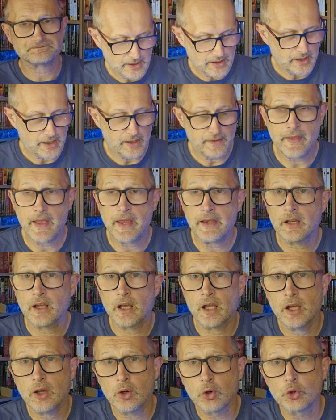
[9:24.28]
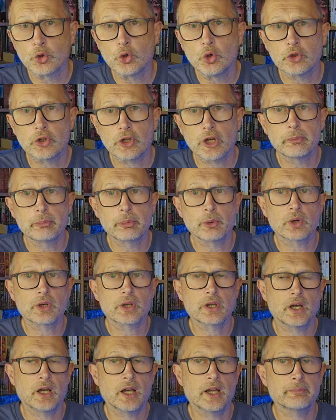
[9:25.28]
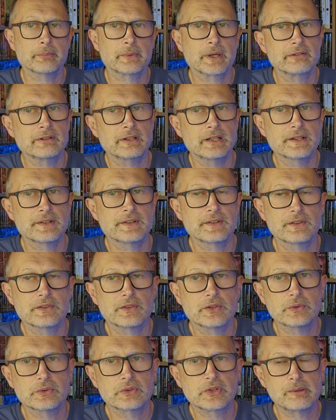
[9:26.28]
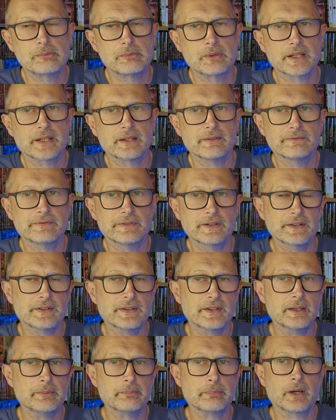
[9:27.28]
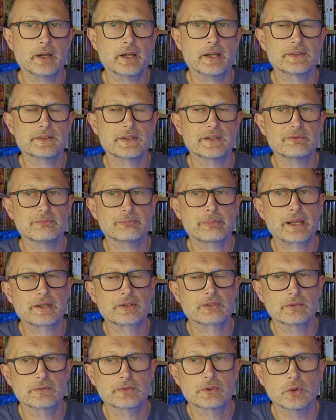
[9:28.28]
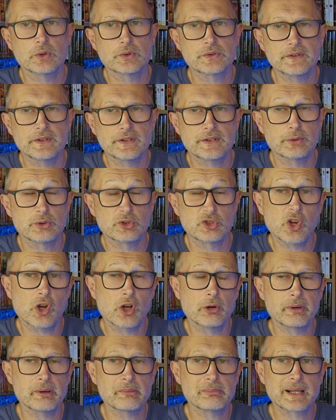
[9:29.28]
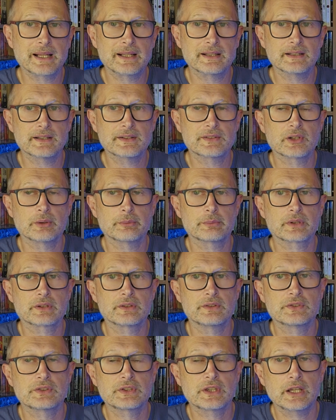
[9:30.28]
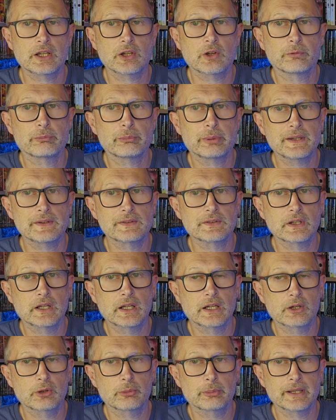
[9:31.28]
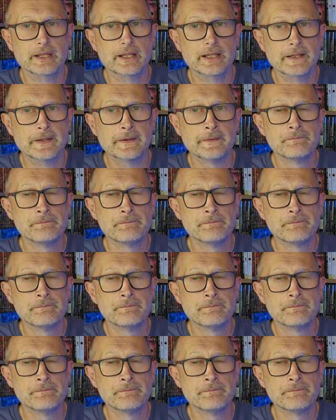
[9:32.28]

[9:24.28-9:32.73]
And then on audiobook, I'm currently listening to Time Like Infinity by Stephen Baxter, of course, and this is not on my planned list. I'm skiing off piste a little bit here.